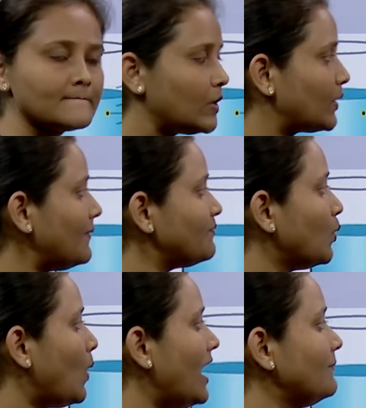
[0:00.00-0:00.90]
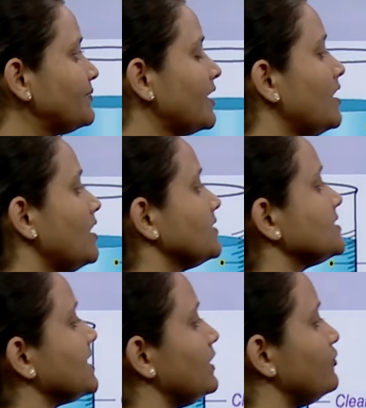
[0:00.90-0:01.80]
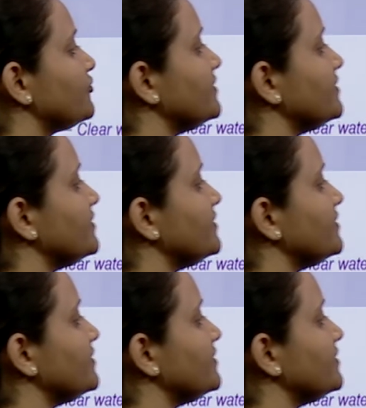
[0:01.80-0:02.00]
Okay, why? The solution